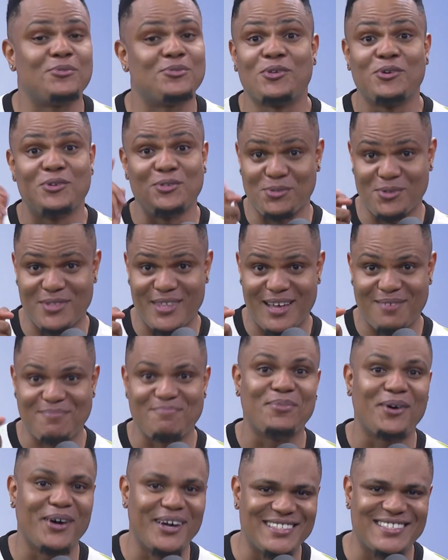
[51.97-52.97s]
Don't do
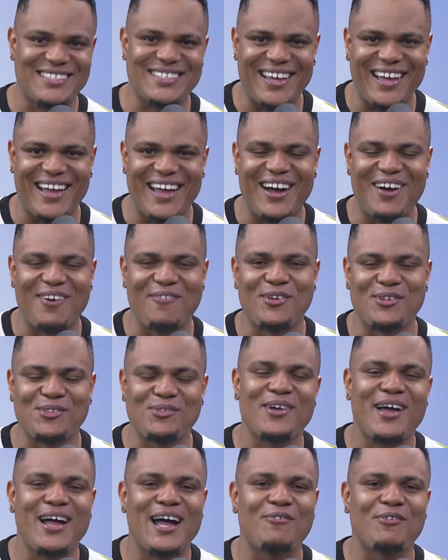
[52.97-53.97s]
that. But we
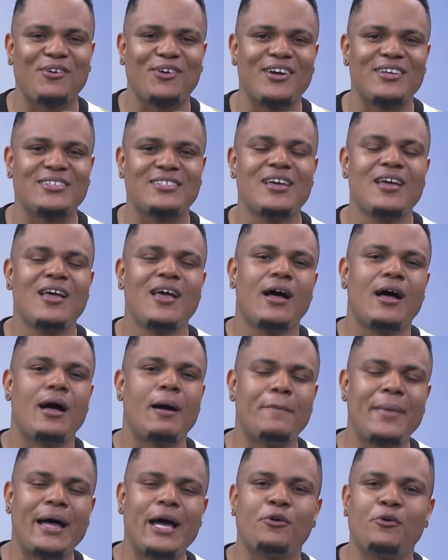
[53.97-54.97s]
do have with us a
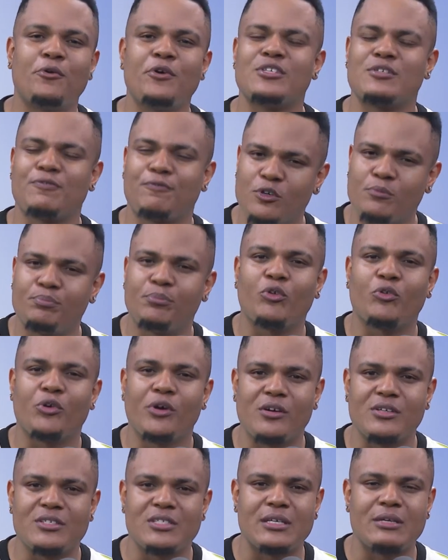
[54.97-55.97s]
man who is football
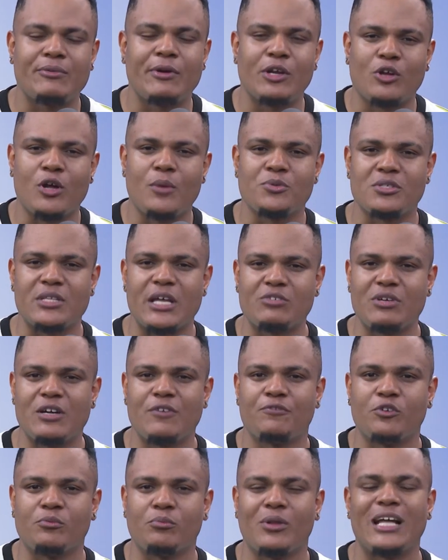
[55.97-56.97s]
royalty when it comes to Nigerian
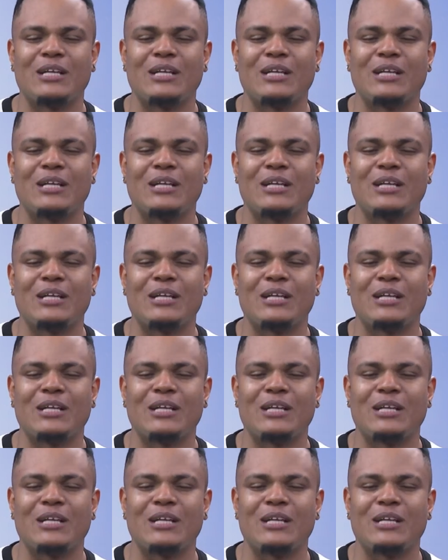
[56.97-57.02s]
football